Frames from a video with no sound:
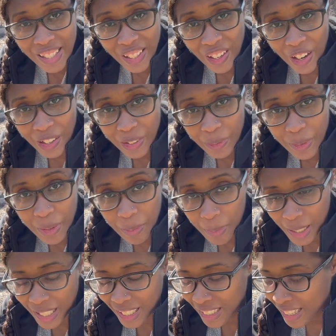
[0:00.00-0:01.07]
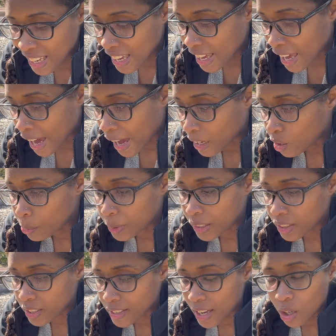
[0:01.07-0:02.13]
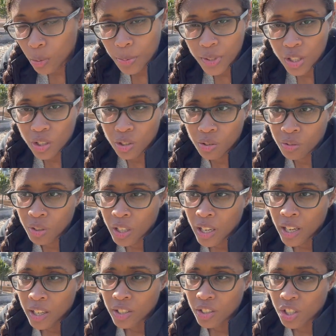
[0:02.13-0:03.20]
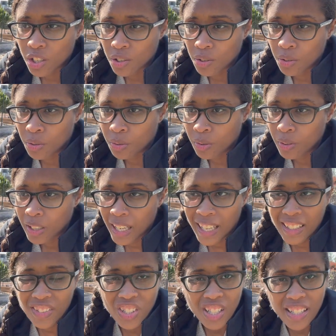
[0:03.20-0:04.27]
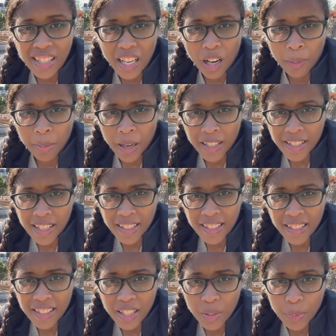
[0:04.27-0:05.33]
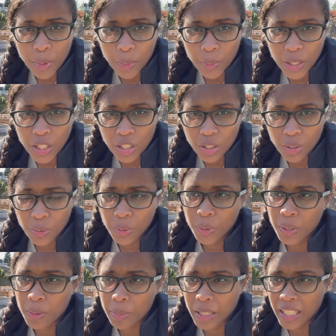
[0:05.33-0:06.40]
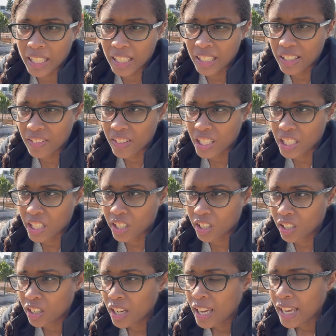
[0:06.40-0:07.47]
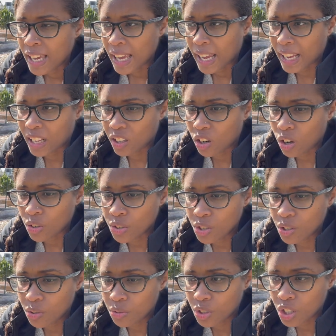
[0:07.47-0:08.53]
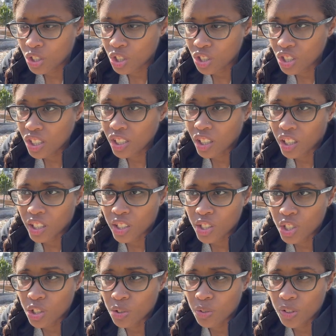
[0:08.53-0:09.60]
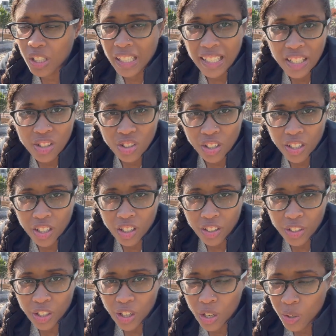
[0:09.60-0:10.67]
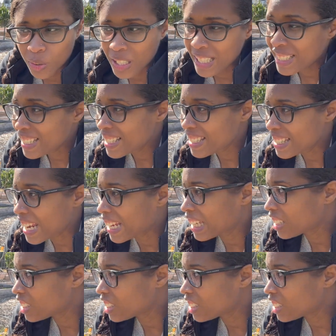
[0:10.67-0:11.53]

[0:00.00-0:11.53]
the garden with me. I hope that this helps you to kind of just see our process and see what we do at the beginning of the year, and also to just encourage you to get started on your own. It does take a